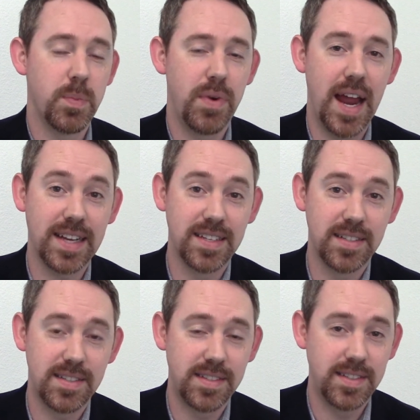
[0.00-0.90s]

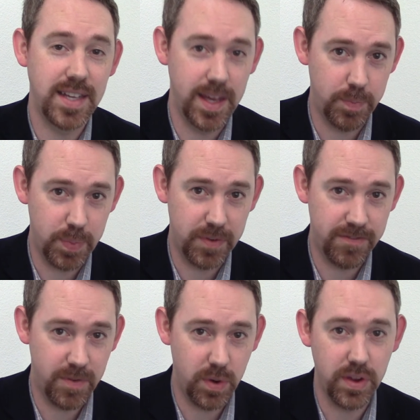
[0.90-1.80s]
practice tip
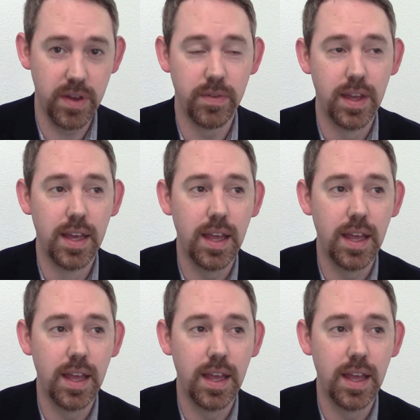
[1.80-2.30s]
for you.